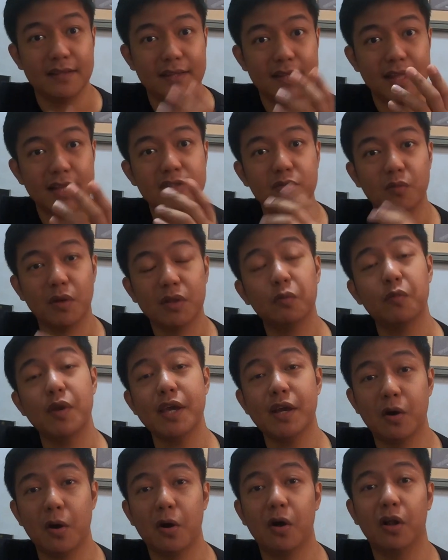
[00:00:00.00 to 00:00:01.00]
That's what
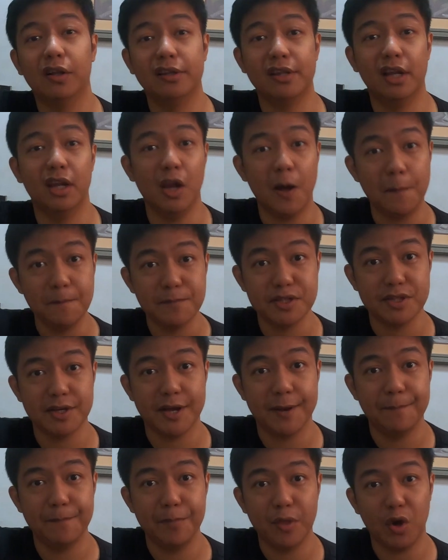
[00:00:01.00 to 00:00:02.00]
we call the lump
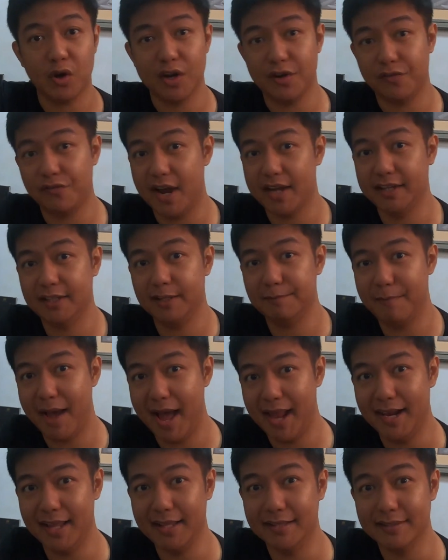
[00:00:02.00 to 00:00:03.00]
sum or the final
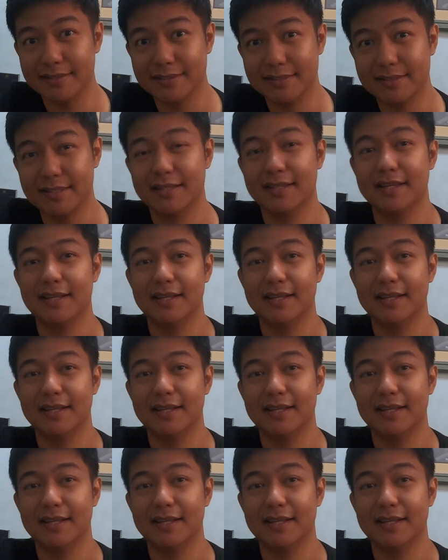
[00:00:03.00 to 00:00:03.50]
balance.